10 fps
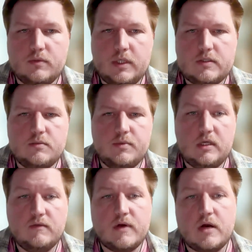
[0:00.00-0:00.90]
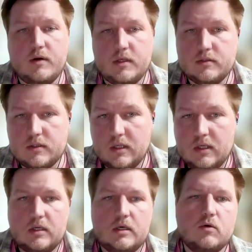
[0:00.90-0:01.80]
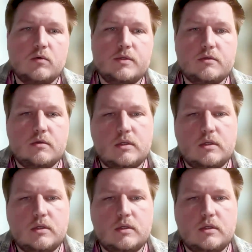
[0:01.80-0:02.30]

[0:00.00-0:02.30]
needs to be invariant according